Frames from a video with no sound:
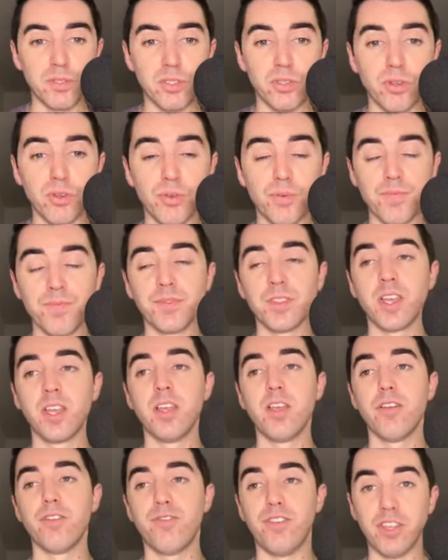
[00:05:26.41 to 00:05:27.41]
So
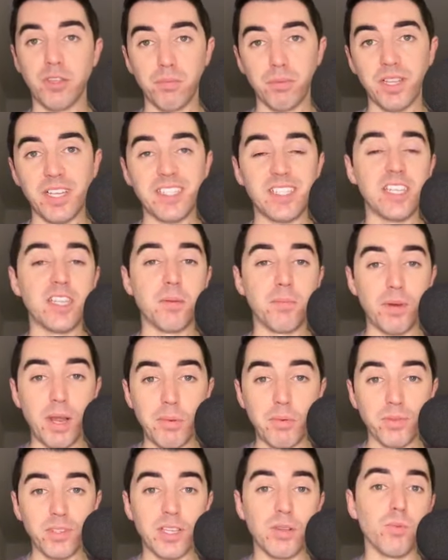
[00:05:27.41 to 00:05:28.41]
fifth place in the
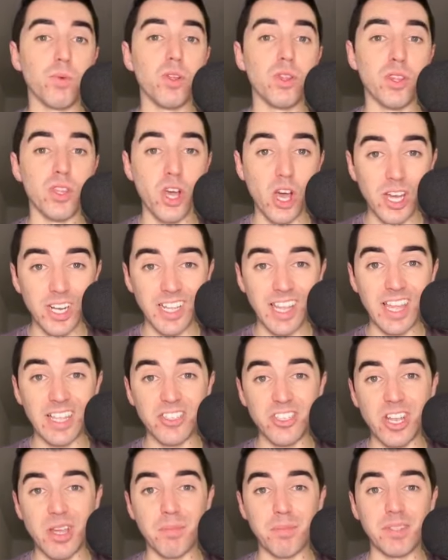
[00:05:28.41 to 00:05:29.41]
Premier League will not
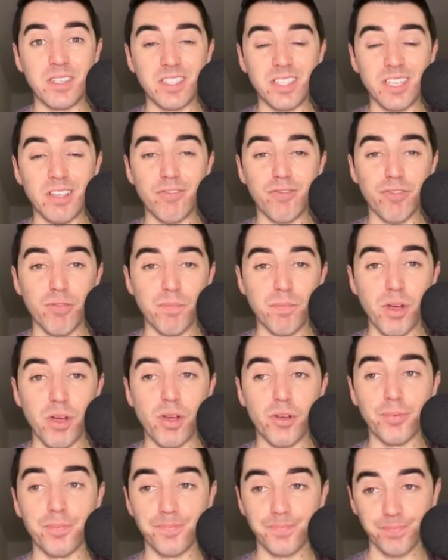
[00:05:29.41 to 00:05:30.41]
get Champions League
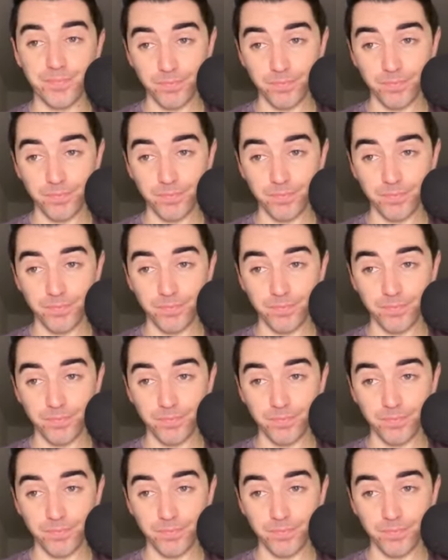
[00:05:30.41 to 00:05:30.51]
football